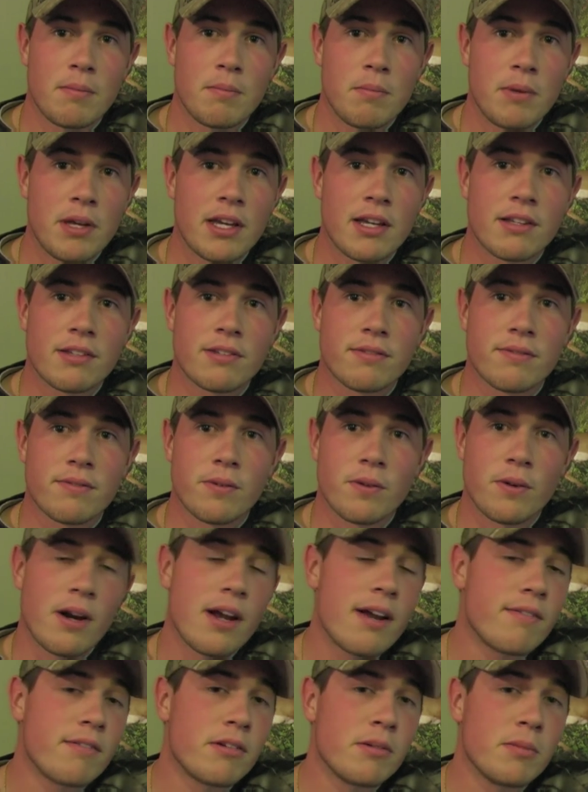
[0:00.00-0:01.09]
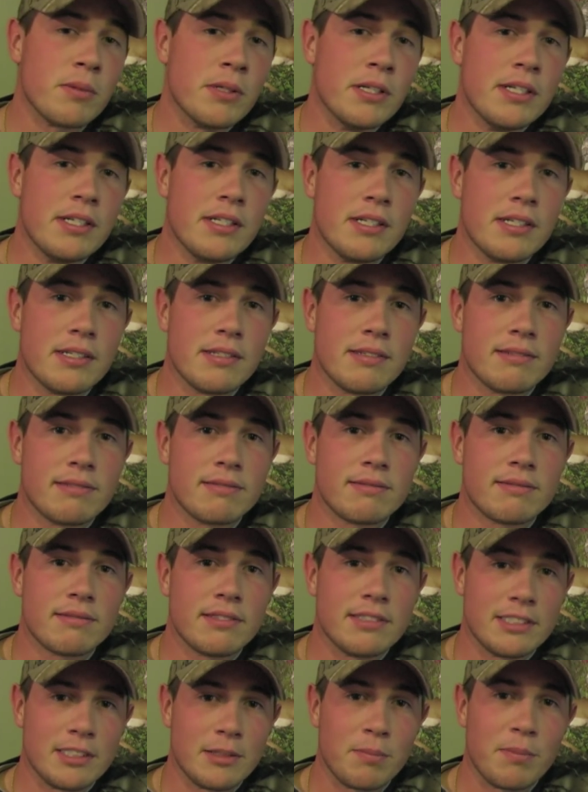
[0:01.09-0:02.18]
biggest forever, but
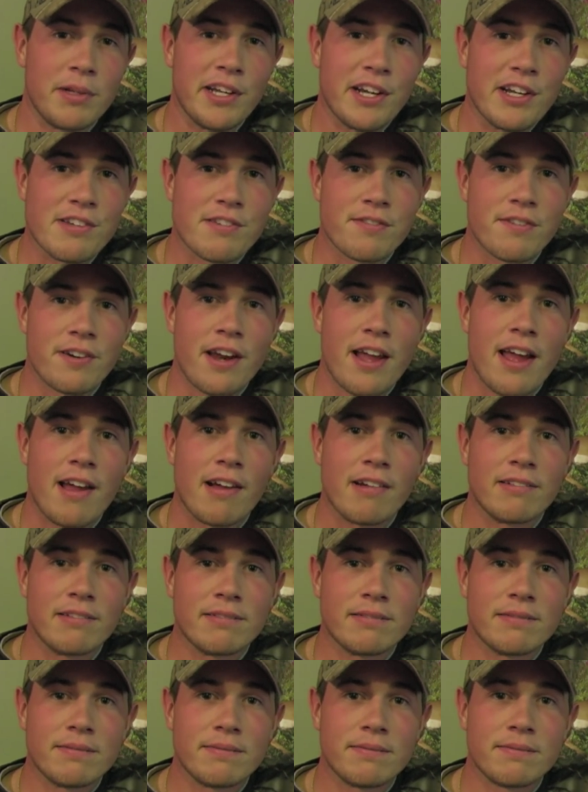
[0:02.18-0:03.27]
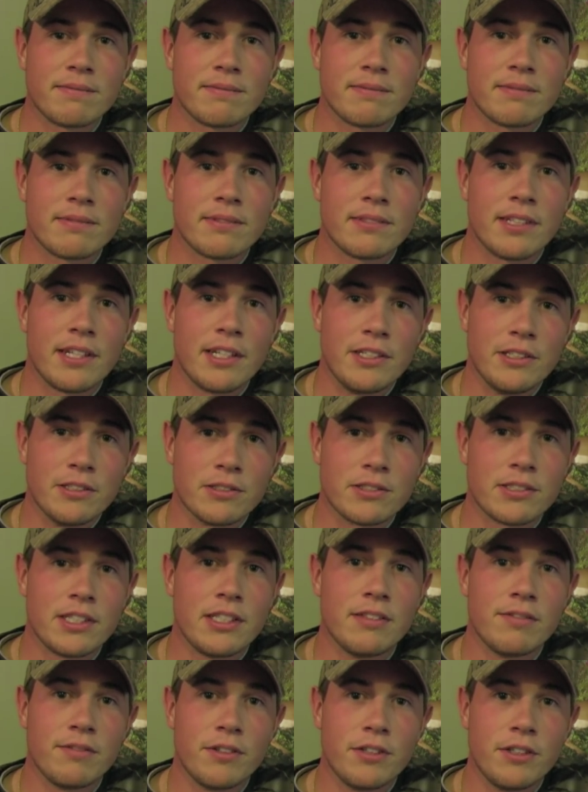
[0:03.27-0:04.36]
it's the biggest for now. And you'll
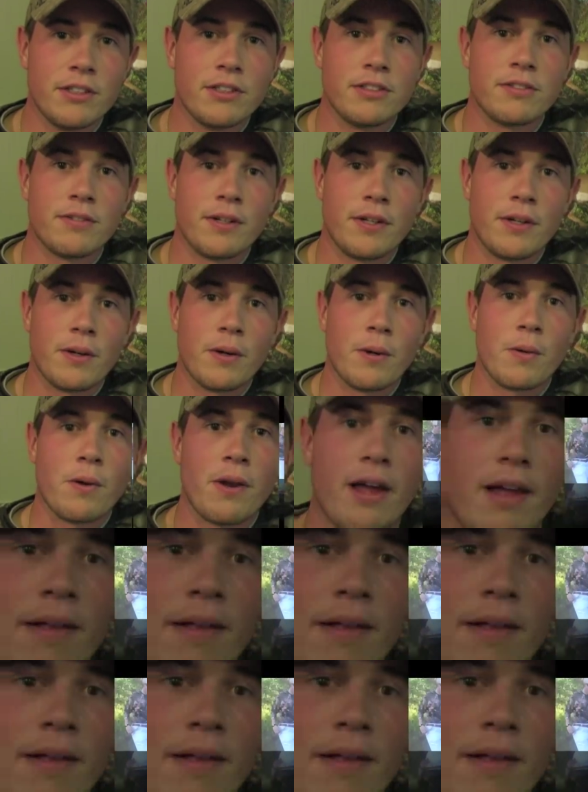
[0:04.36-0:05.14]
see the footage from here on